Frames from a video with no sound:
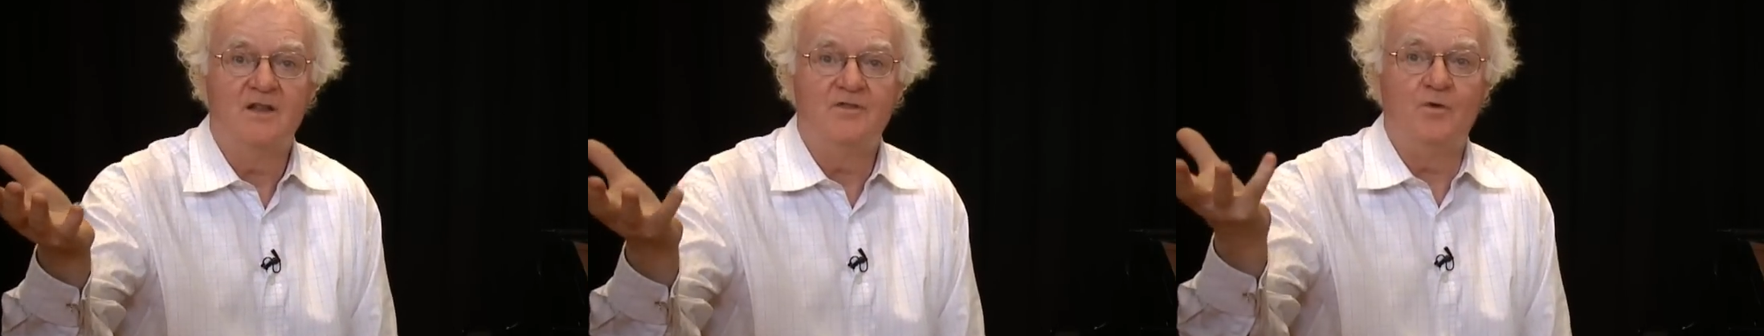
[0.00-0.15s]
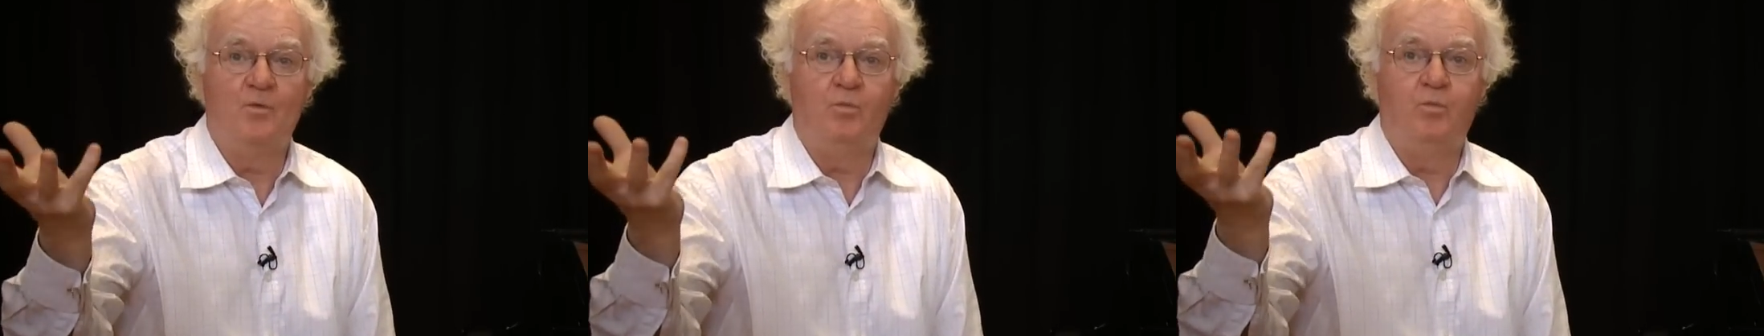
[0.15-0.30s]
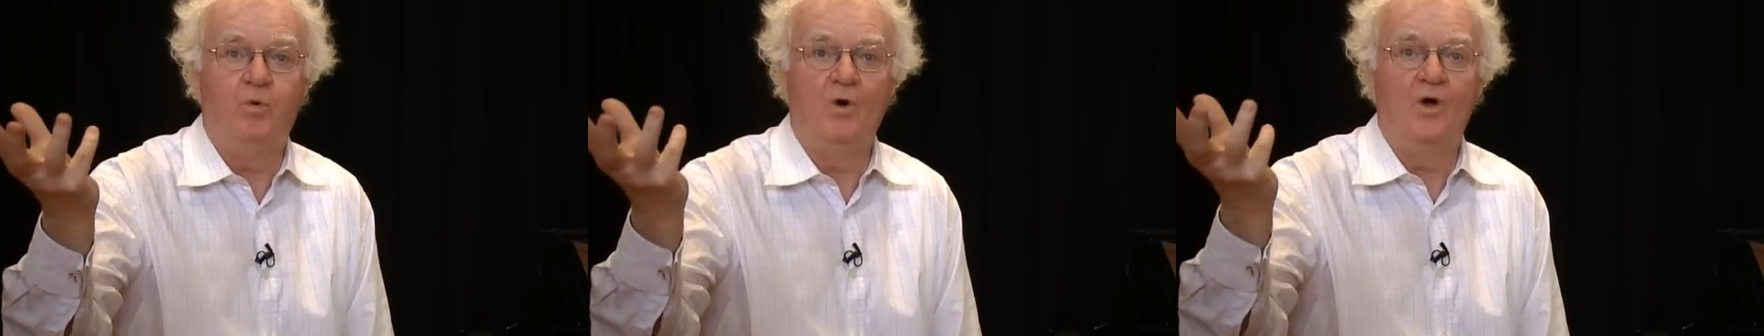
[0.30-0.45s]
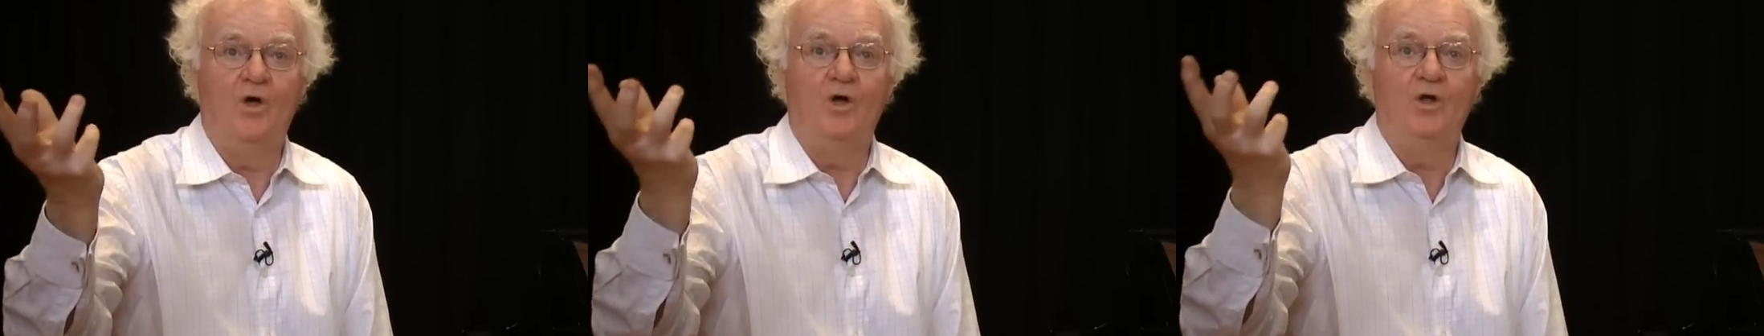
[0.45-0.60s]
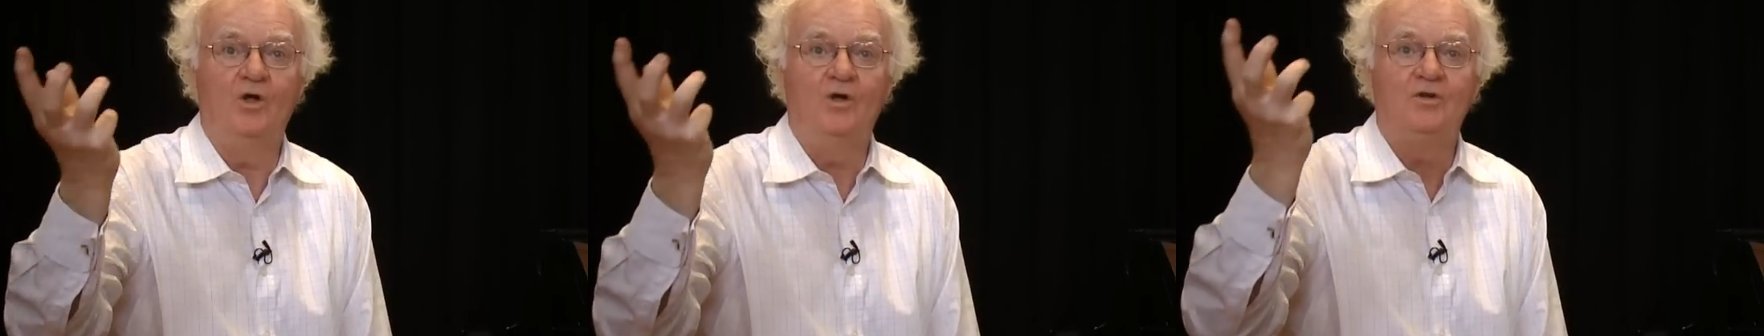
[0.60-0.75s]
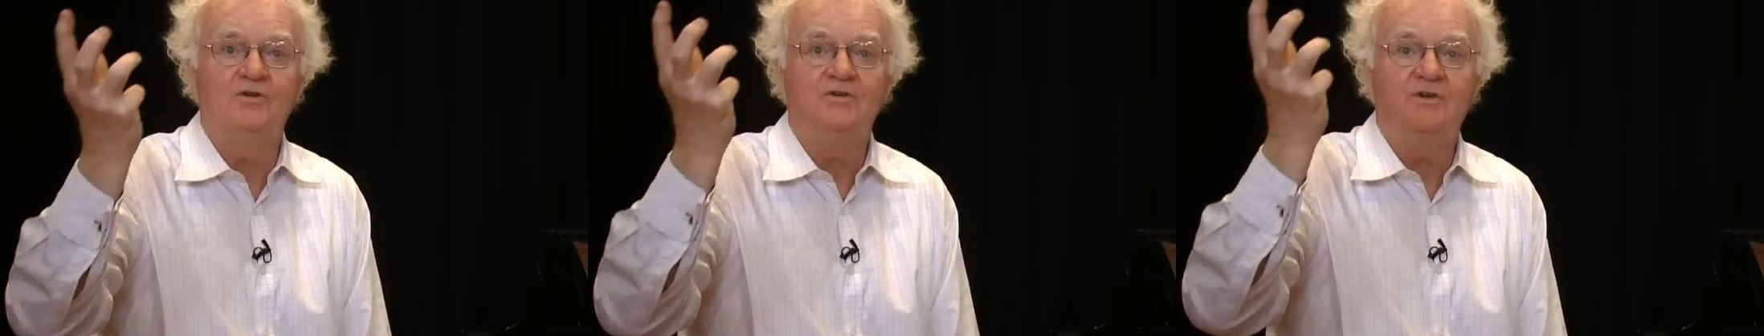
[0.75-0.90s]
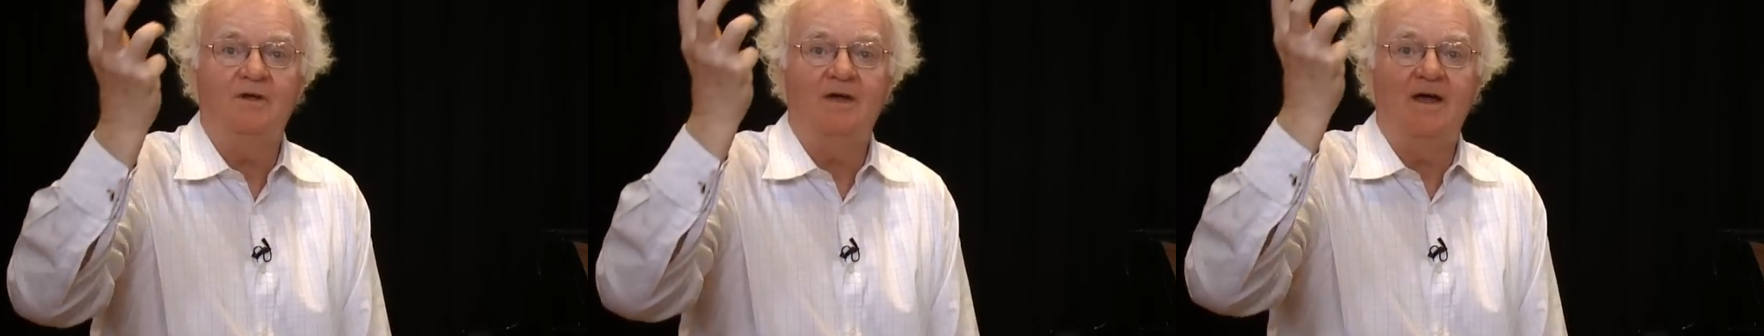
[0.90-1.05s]
The
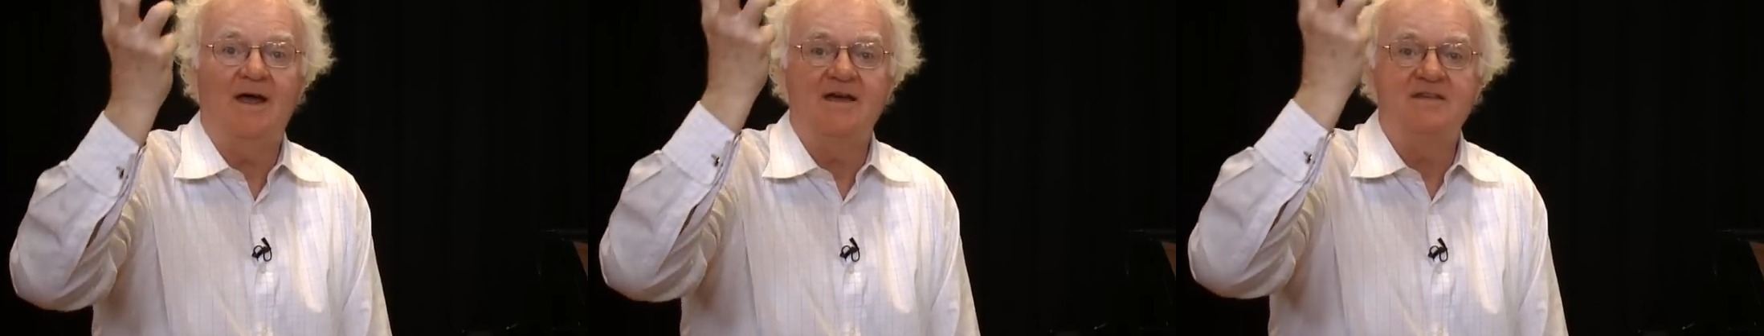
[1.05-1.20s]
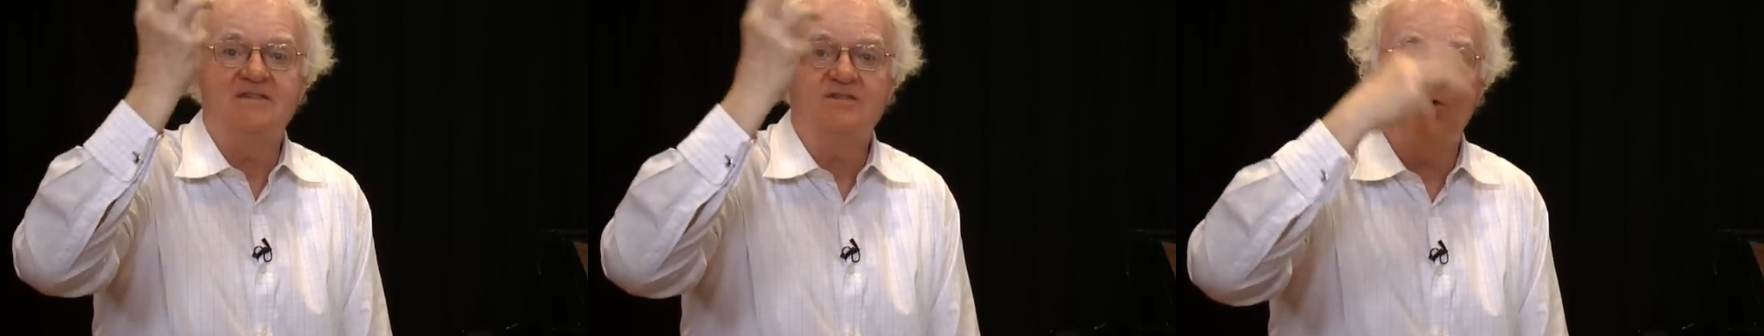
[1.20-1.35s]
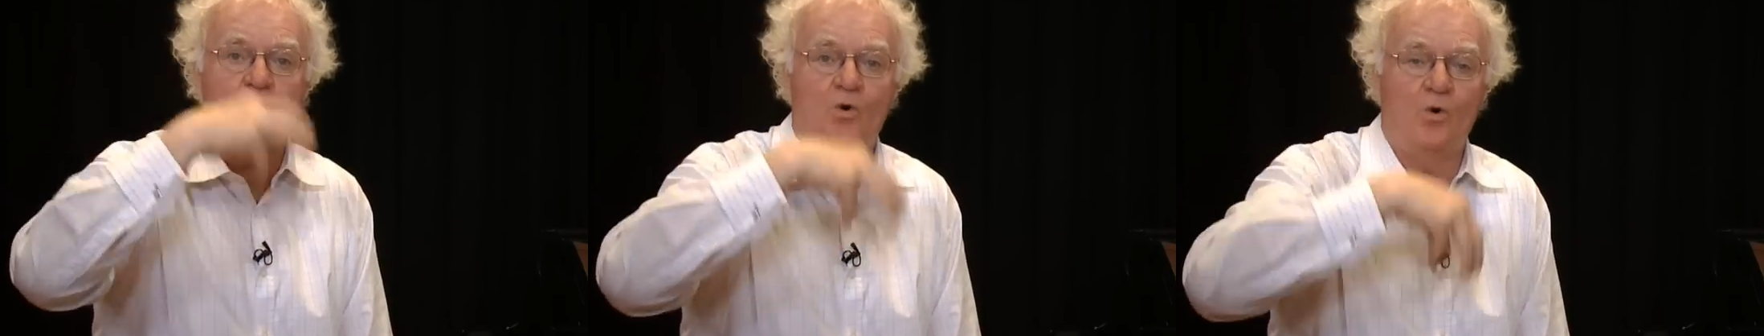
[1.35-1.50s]
world has